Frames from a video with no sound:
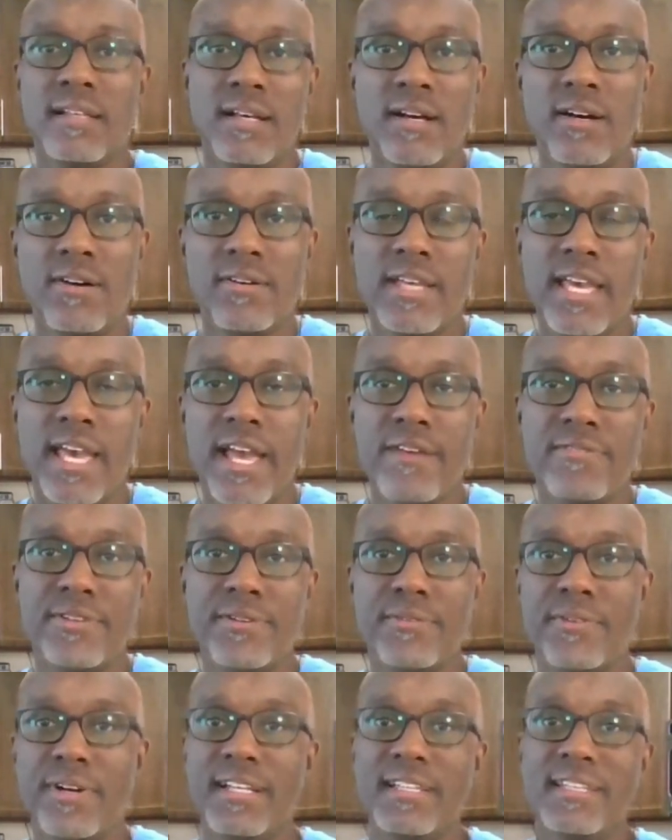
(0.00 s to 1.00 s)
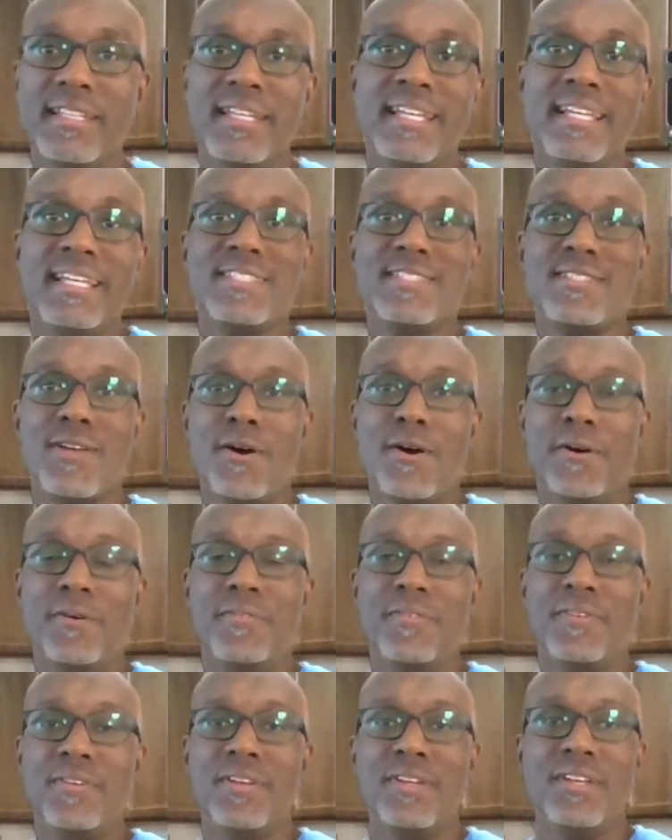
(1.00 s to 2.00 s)
Okay, everyone.
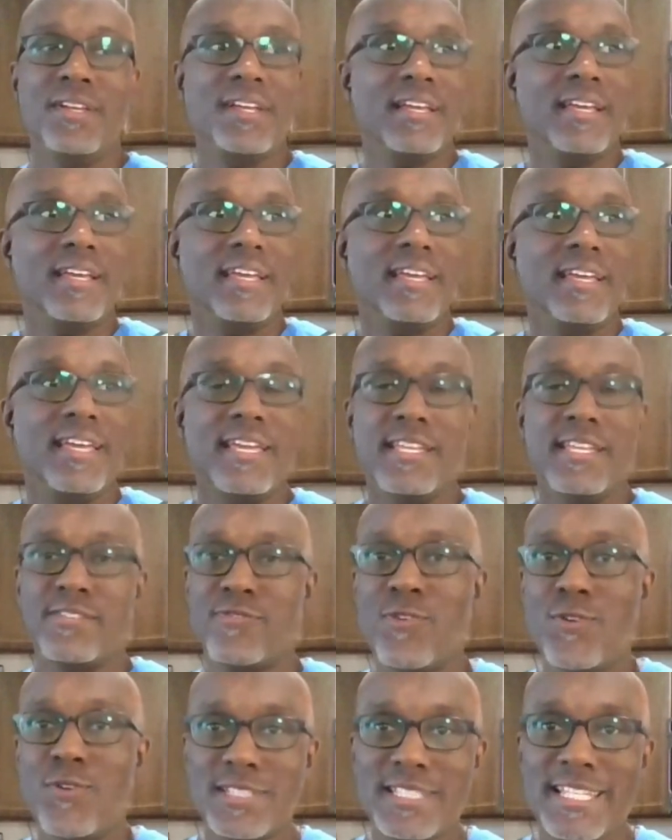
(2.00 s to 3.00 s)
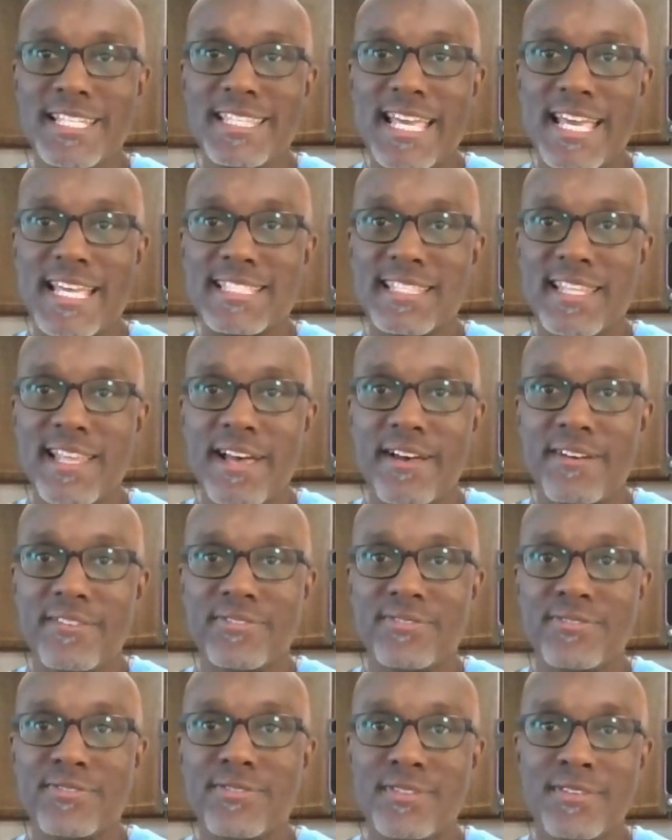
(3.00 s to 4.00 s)
So, it's 14 days
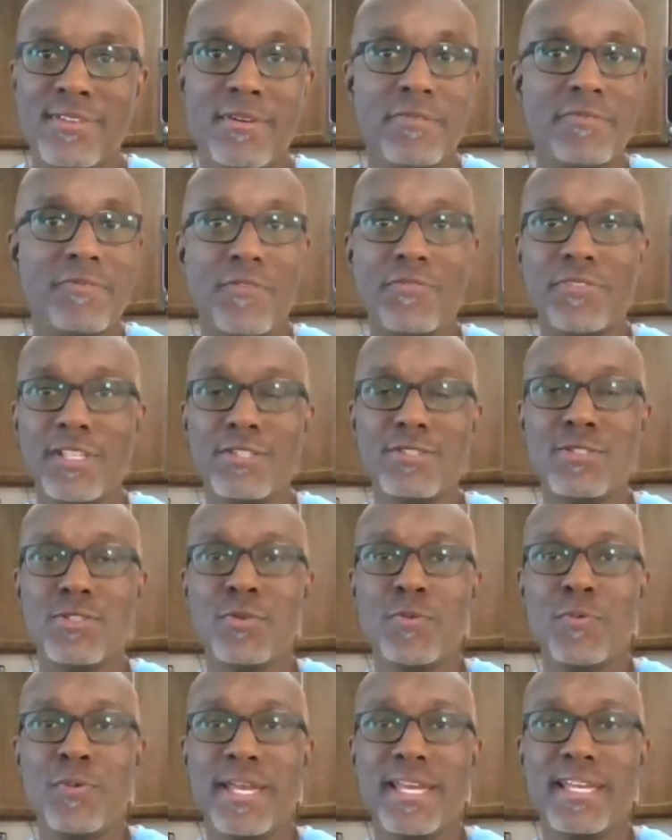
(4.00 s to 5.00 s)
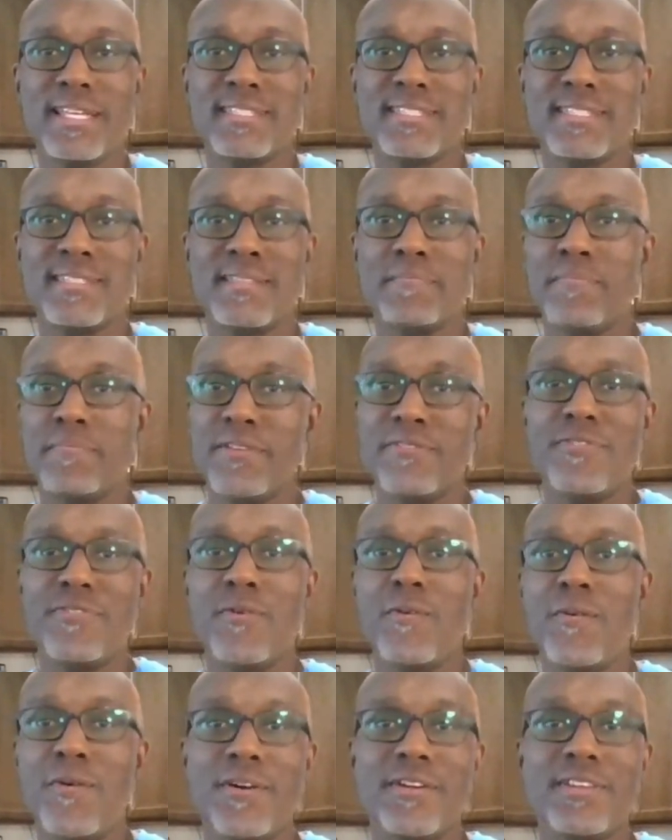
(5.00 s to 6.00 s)
left, roughly two weeks
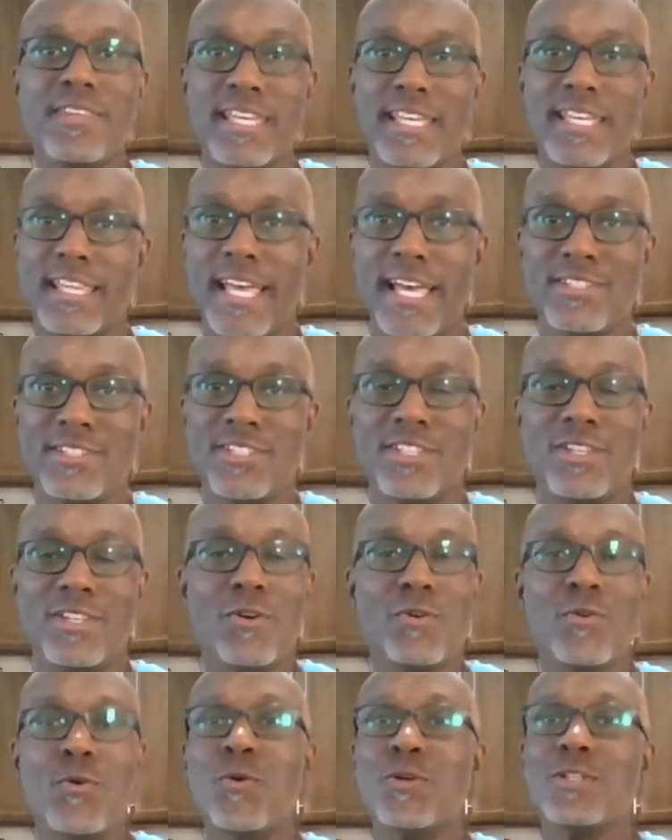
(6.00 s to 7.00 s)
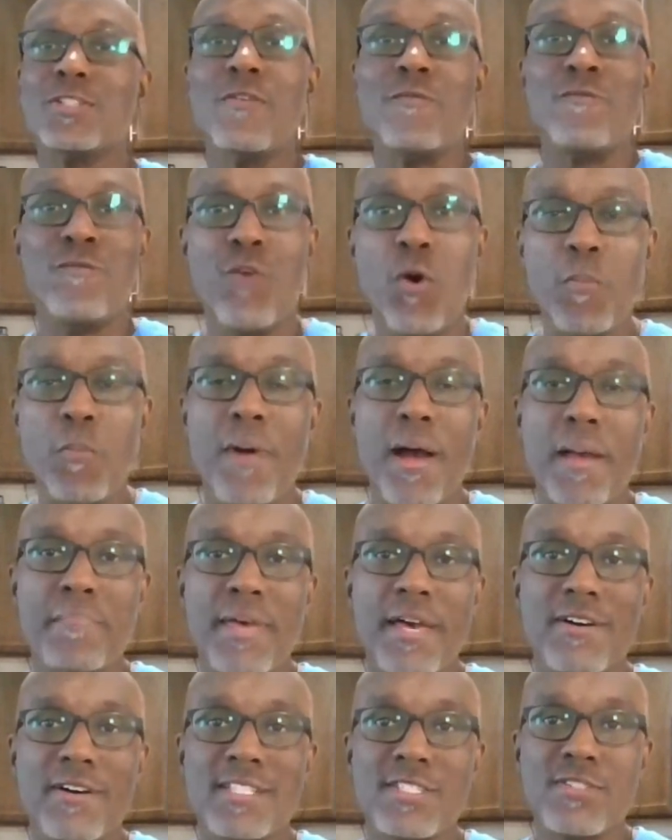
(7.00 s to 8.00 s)
before the election. Of course, vote by
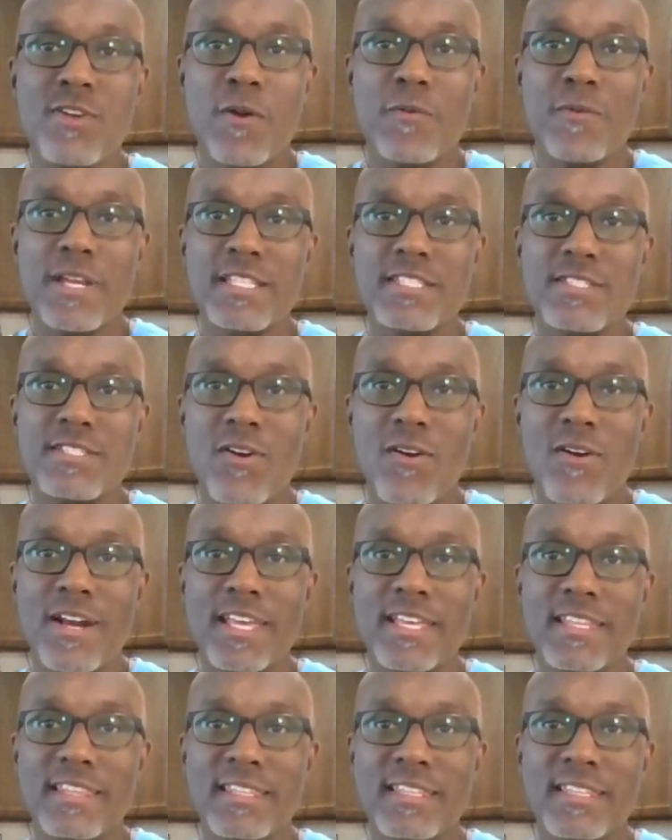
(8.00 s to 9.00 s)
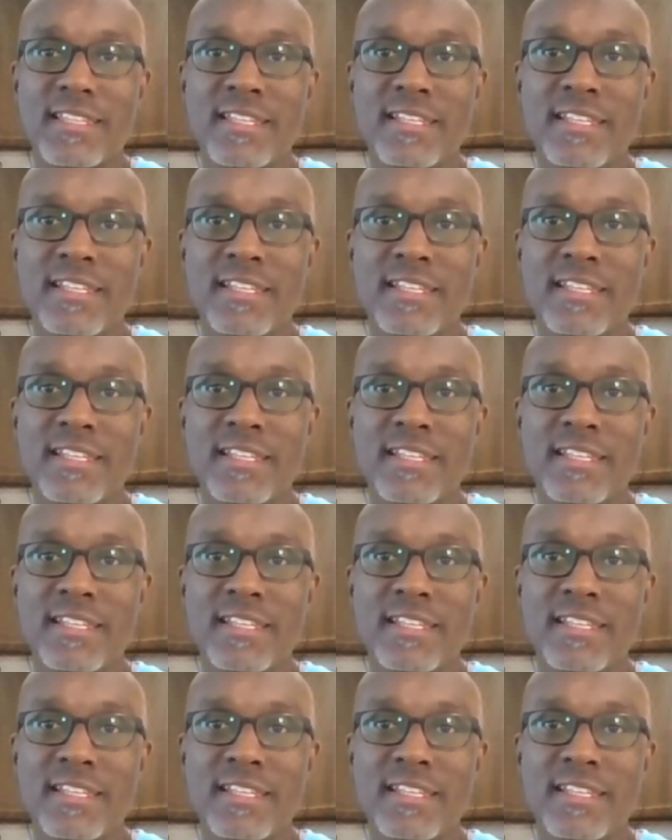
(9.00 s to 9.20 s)
mail has already started